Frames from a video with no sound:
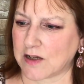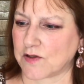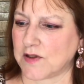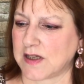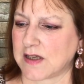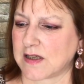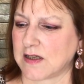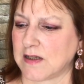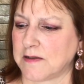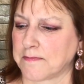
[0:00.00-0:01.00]
So this is
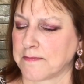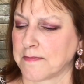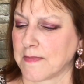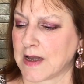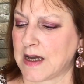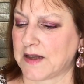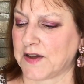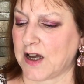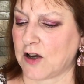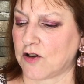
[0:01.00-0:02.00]
I
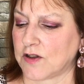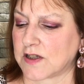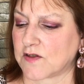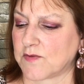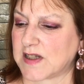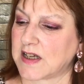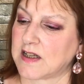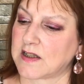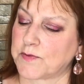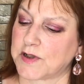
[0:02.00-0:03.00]
think I got this from
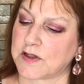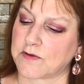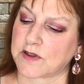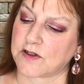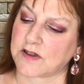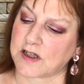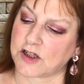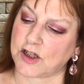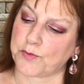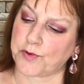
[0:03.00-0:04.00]
Sainsbury's. It was just that
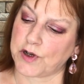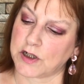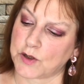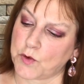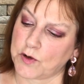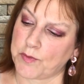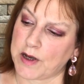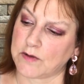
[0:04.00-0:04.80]
cheap range, £1.